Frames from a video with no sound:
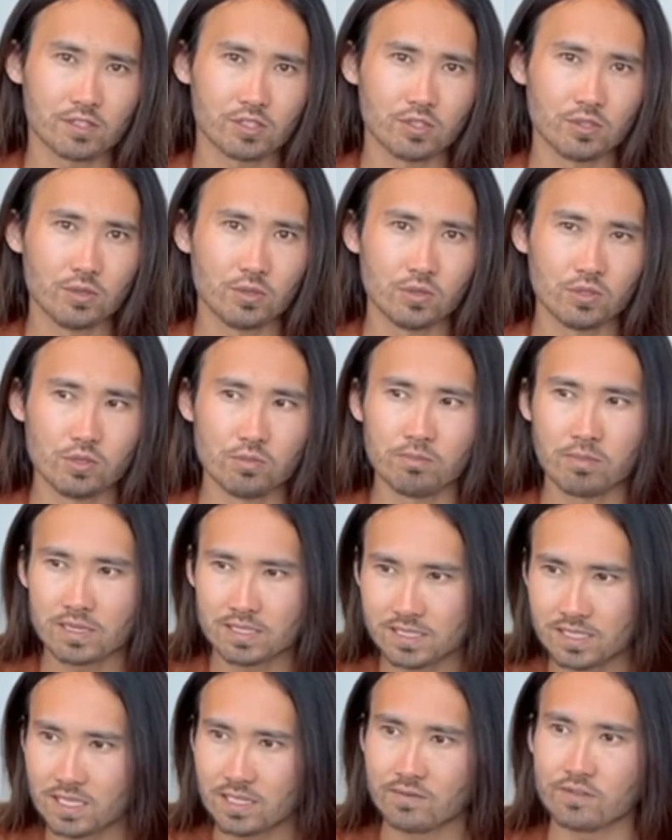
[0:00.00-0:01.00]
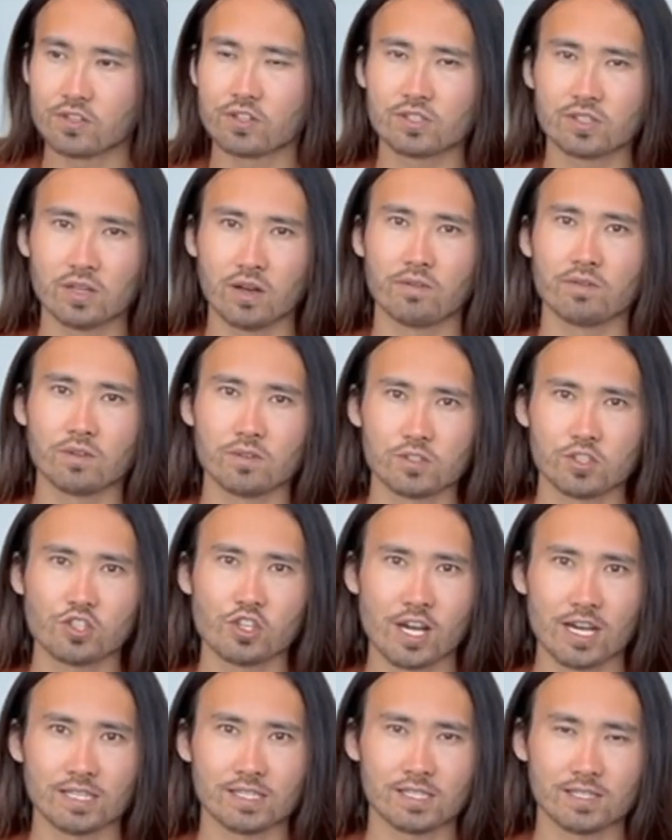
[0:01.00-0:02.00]
So you you must give yourself those
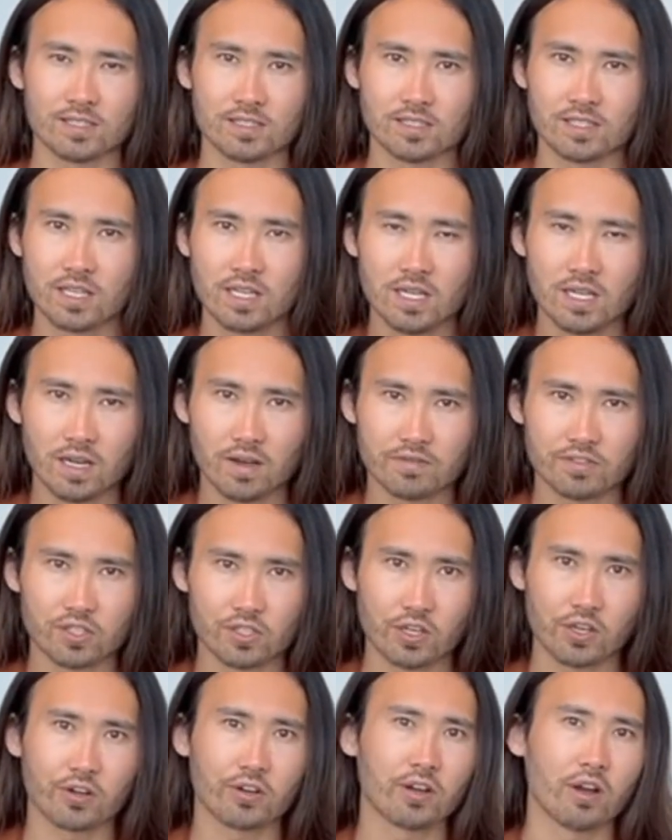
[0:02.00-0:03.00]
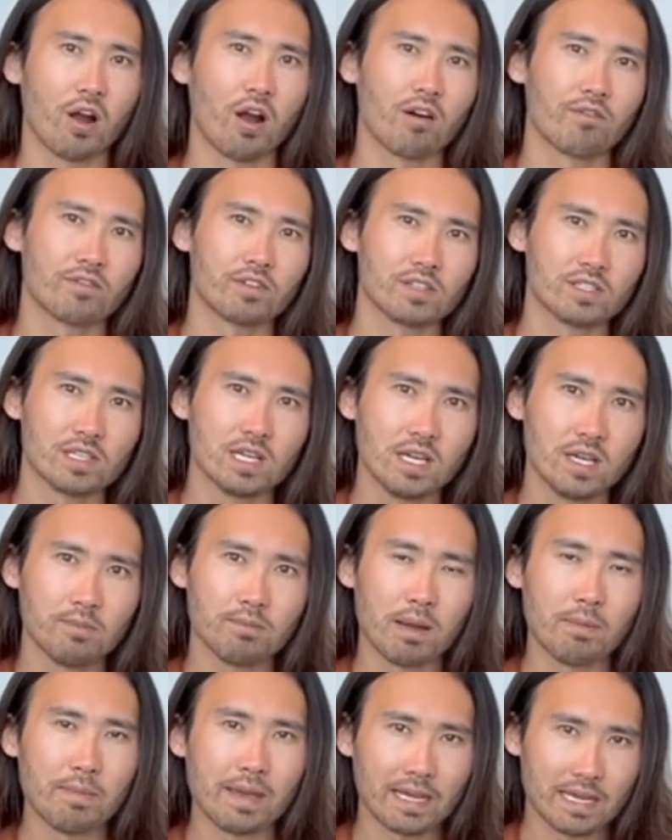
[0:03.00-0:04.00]
chances of securing offers
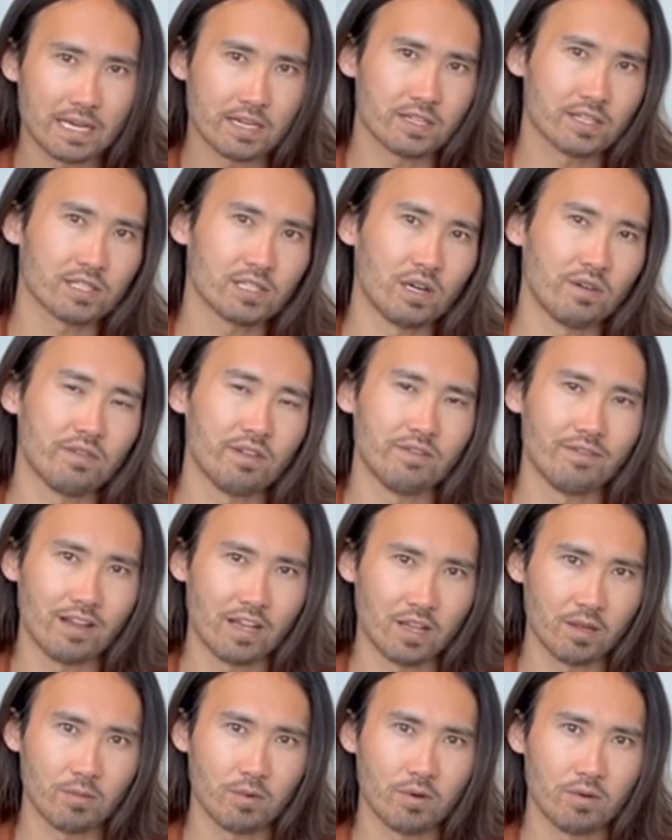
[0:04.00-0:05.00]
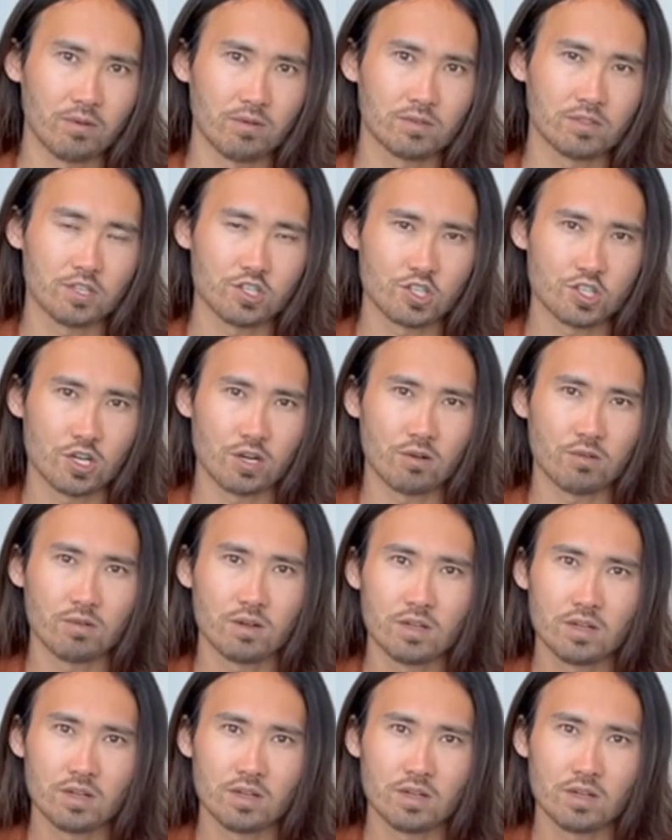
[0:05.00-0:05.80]
by making yourself available to show.